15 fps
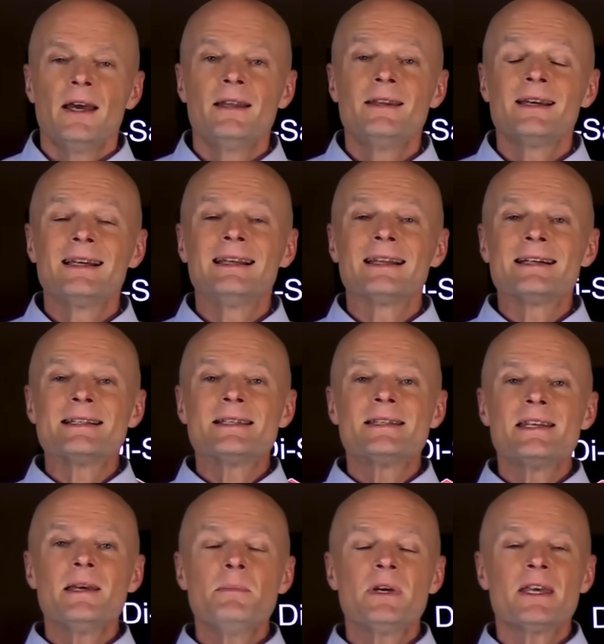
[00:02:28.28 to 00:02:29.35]
And the
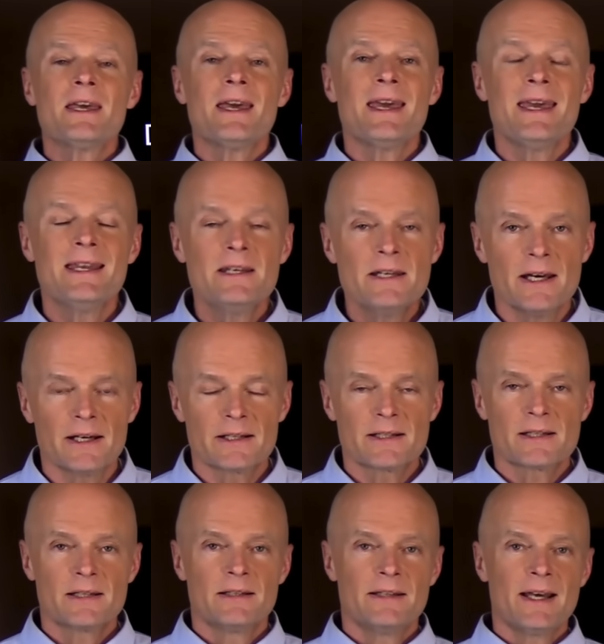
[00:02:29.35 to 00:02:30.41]
glycemic
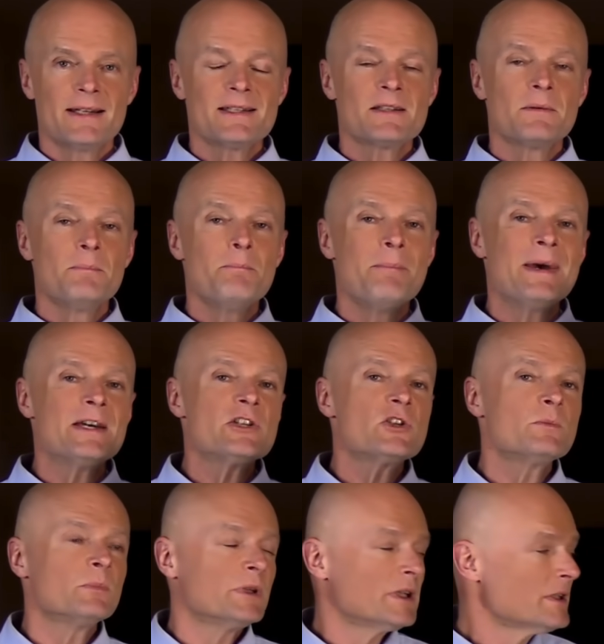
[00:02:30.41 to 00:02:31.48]
index, that's a
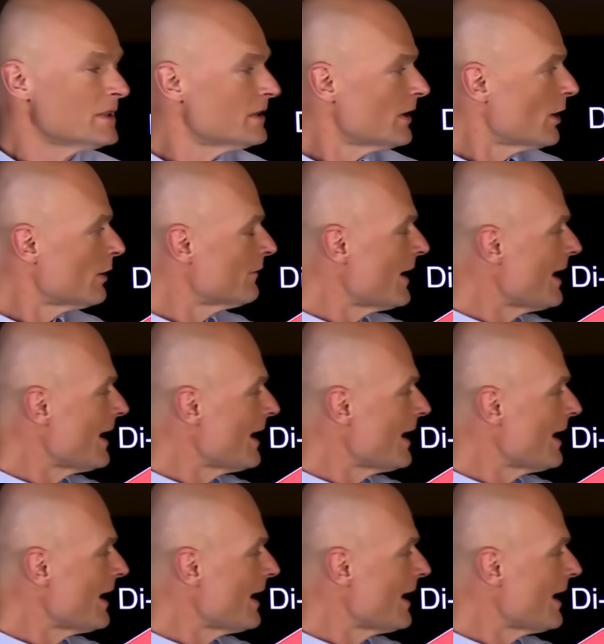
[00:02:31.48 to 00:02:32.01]
measurement of